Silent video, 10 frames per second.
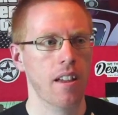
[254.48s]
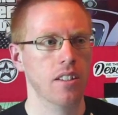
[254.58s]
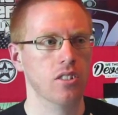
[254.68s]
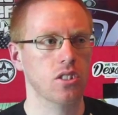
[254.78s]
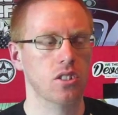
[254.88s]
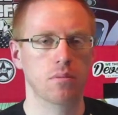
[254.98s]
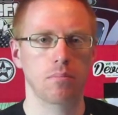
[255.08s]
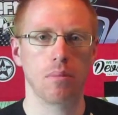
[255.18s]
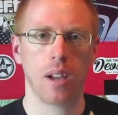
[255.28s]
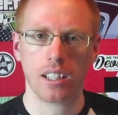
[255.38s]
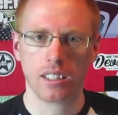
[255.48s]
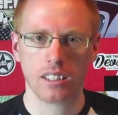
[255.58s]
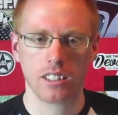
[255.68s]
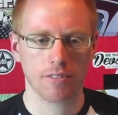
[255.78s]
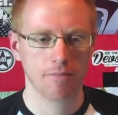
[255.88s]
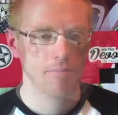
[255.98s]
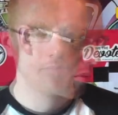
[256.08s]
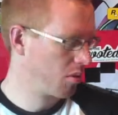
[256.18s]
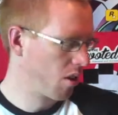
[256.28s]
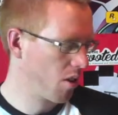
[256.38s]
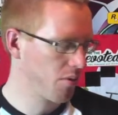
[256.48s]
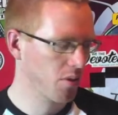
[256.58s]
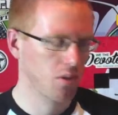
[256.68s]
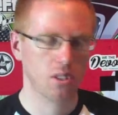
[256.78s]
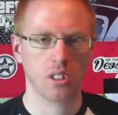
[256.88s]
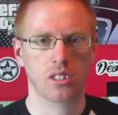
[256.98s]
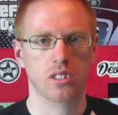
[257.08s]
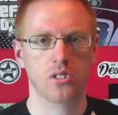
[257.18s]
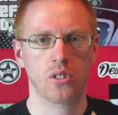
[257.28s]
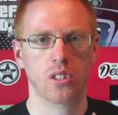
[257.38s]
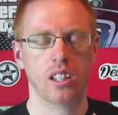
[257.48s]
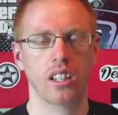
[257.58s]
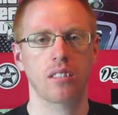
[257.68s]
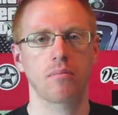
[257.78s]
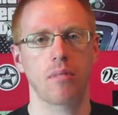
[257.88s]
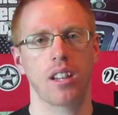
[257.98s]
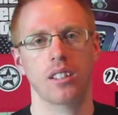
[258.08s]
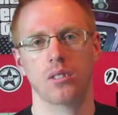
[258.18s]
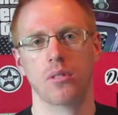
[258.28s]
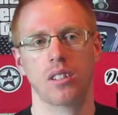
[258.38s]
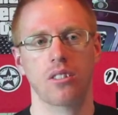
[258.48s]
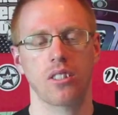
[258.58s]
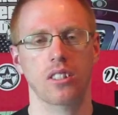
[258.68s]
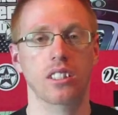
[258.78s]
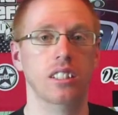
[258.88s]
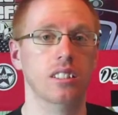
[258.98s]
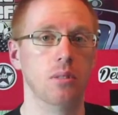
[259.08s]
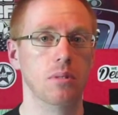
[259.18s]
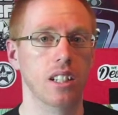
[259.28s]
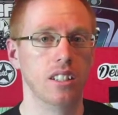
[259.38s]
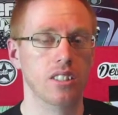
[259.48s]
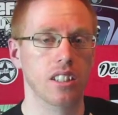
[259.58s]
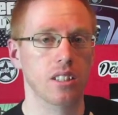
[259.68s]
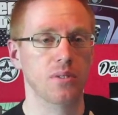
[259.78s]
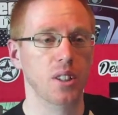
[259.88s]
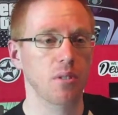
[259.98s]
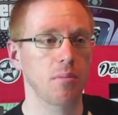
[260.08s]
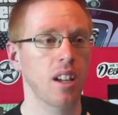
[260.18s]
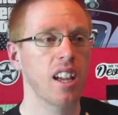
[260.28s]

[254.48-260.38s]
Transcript: suspect. But overall, Curse of Chucky, made in twenty thirteen, so it was last year's film.